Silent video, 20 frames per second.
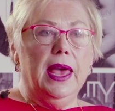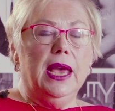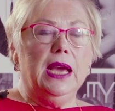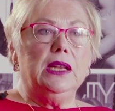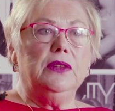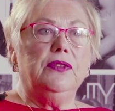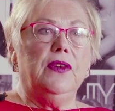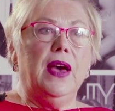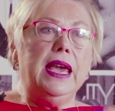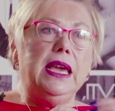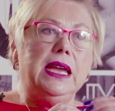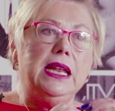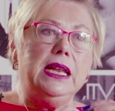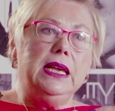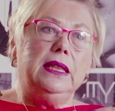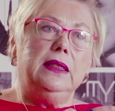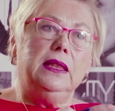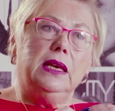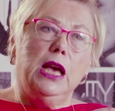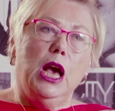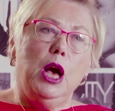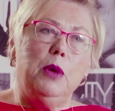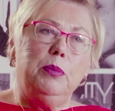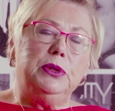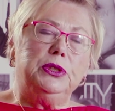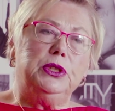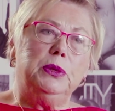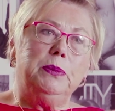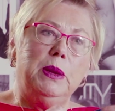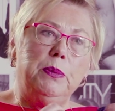And if I can get the
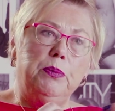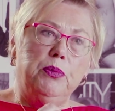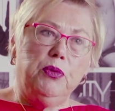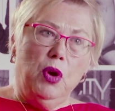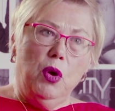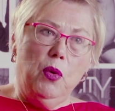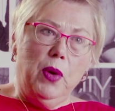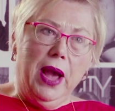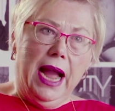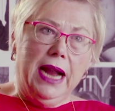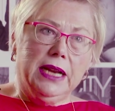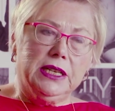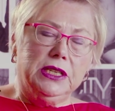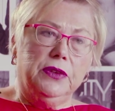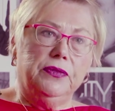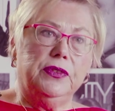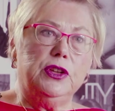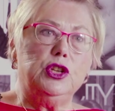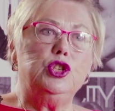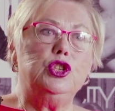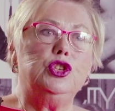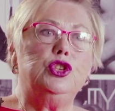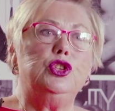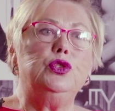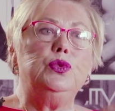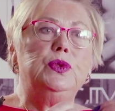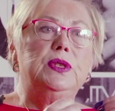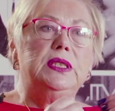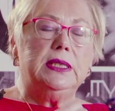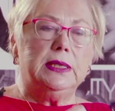couple to be proactive and to
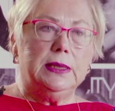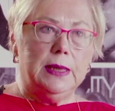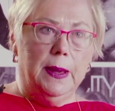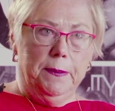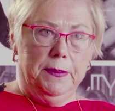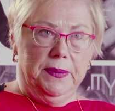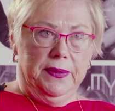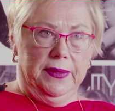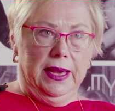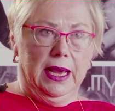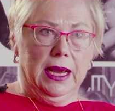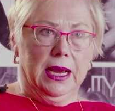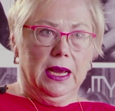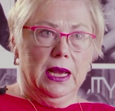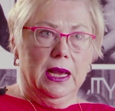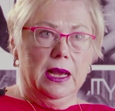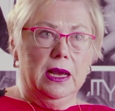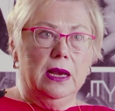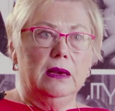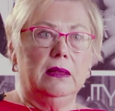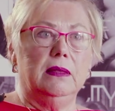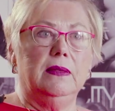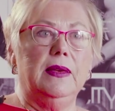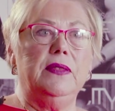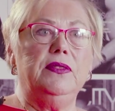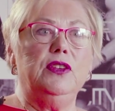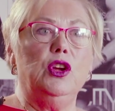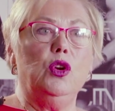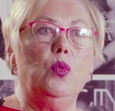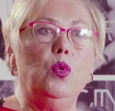do something,
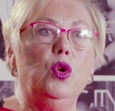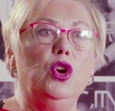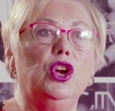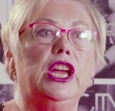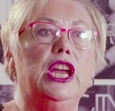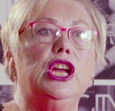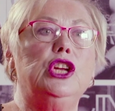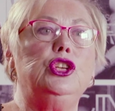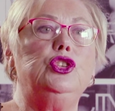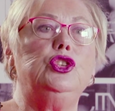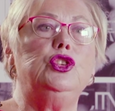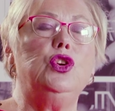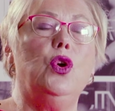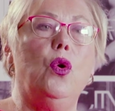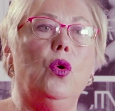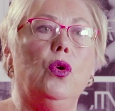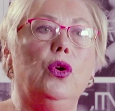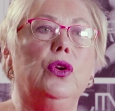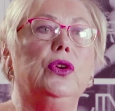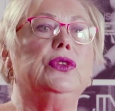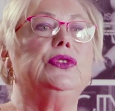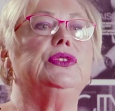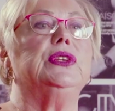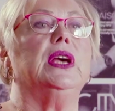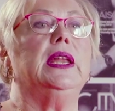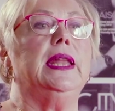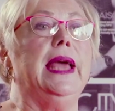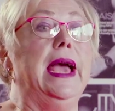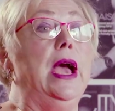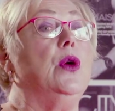then they're working towards
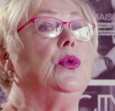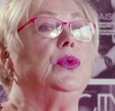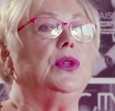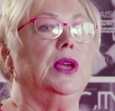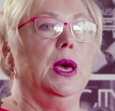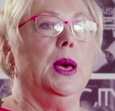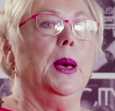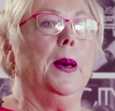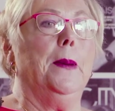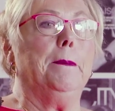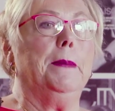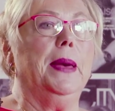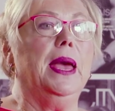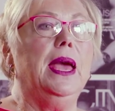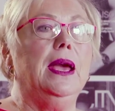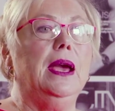an outcome.